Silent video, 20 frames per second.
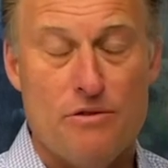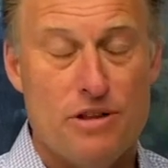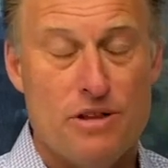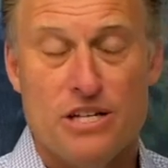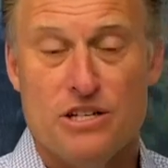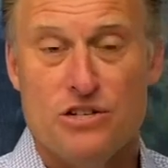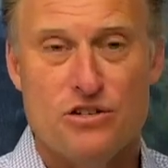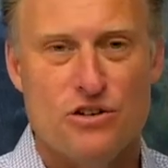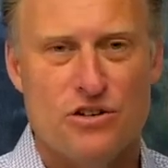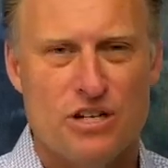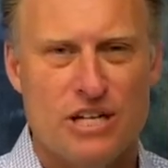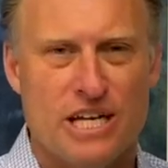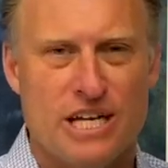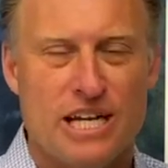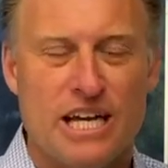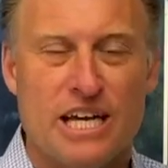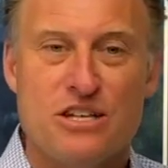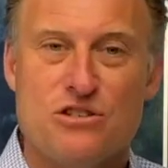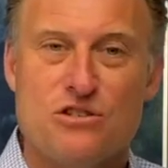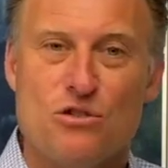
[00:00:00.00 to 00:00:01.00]
internally
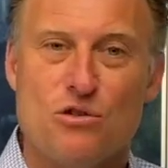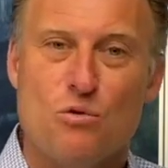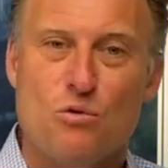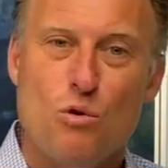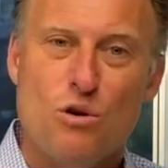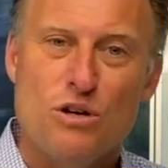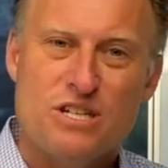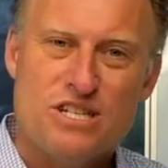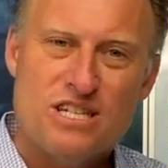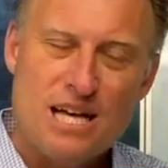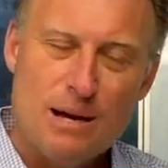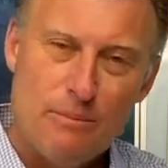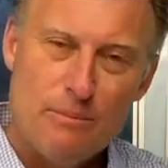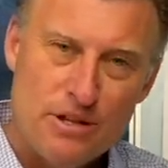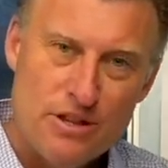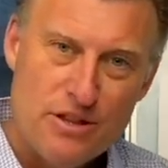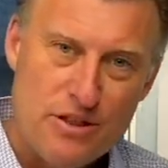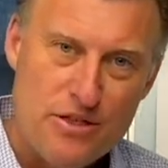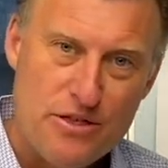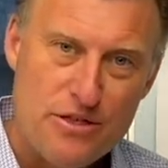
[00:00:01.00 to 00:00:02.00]
and external, what are some
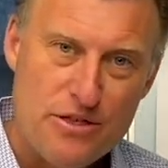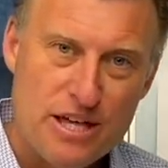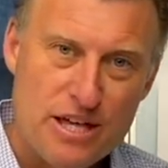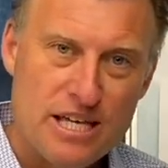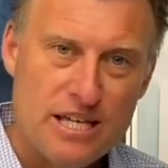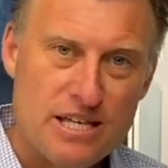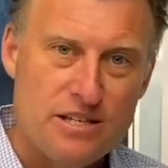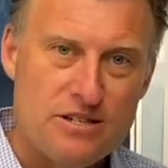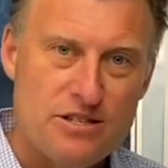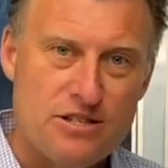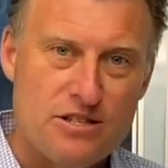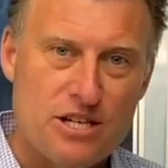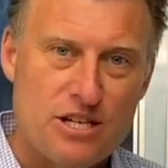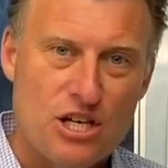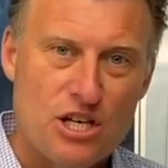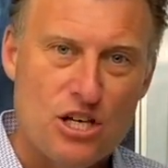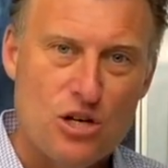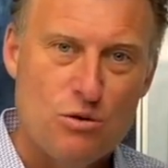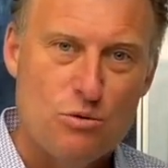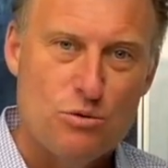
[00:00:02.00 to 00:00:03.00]
of the things
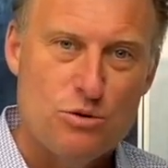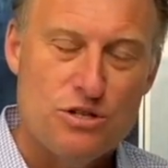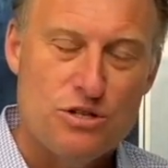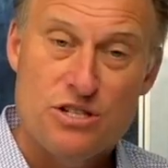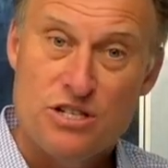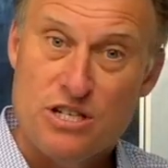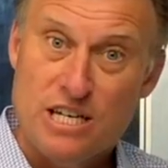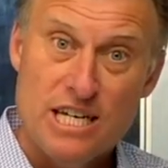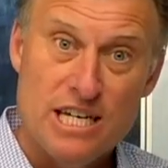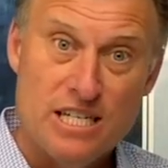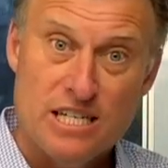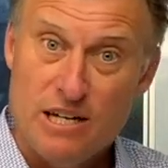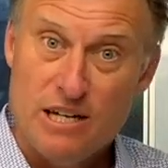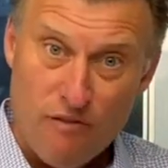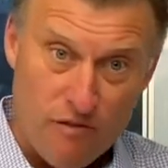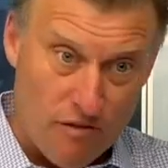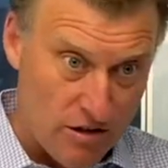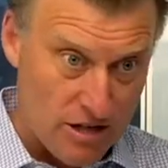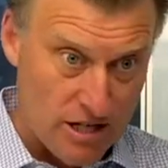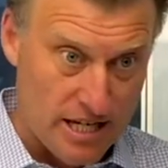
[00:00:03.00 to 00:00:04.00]
that you would see
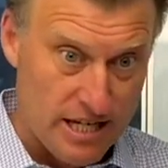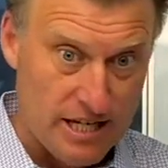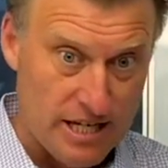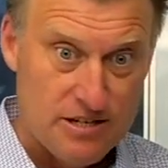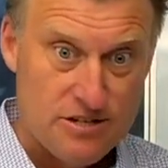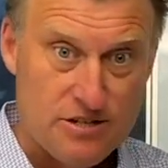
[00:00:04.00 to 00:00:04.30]
differently?